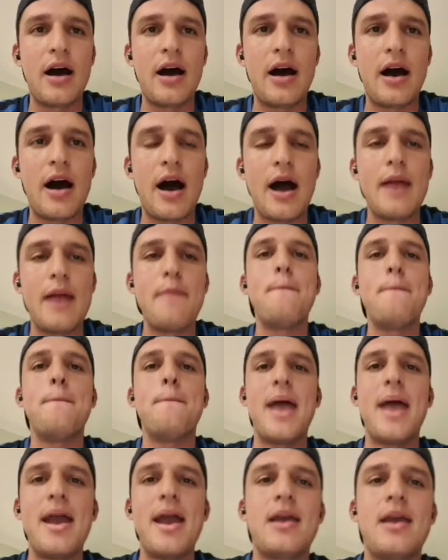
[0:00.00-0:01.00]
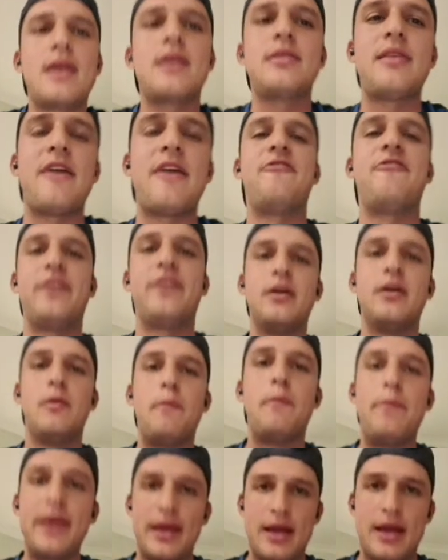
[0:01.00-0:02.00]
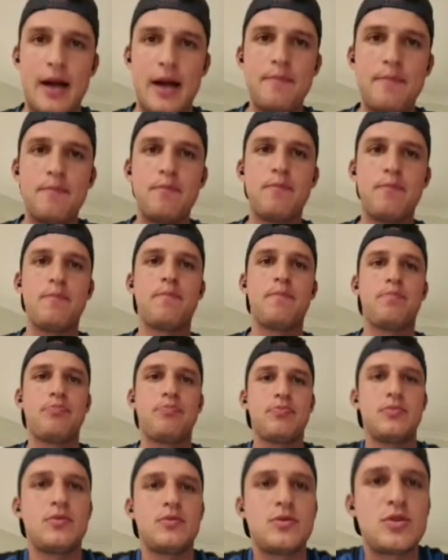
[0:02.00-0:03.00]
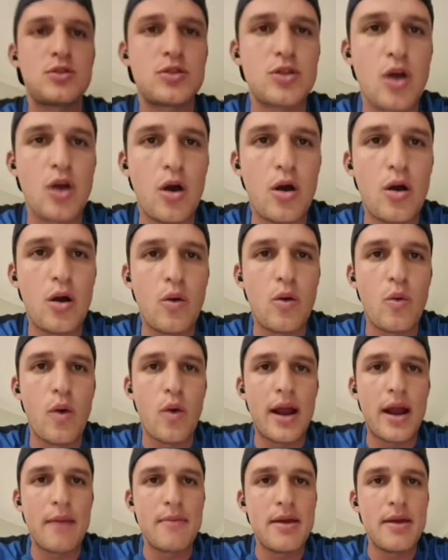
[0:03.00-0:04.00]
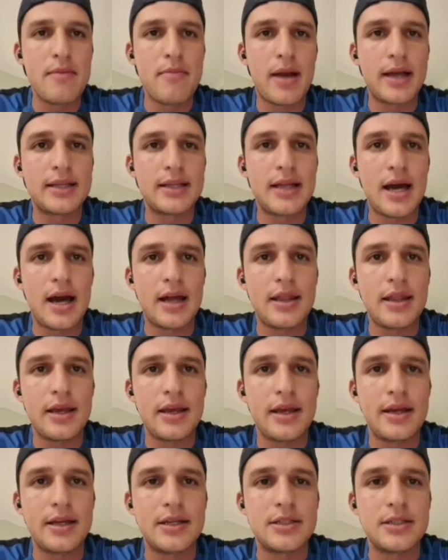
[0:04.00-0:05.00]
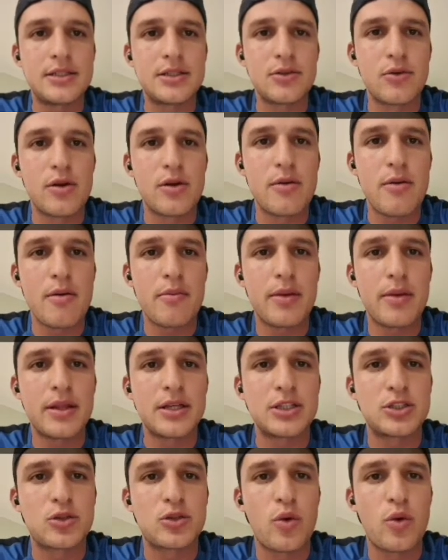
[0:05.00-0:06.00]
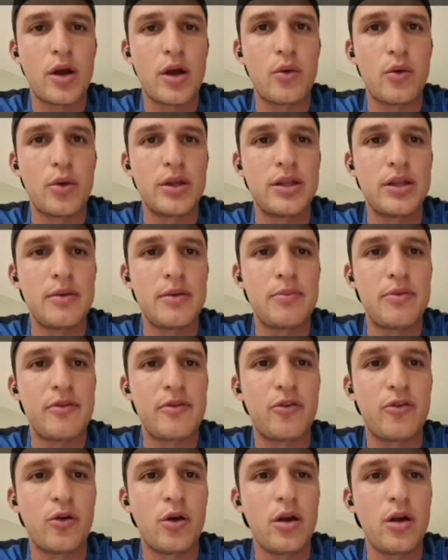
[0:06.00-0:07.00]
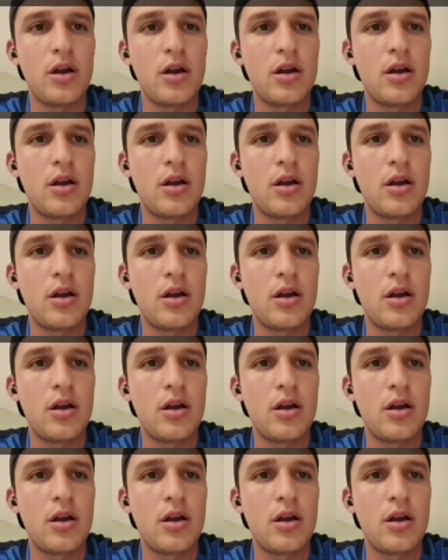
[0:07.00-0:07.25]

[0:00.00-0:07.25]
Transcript: and make the field bigger. So what I mean by that is, remember the square we did before?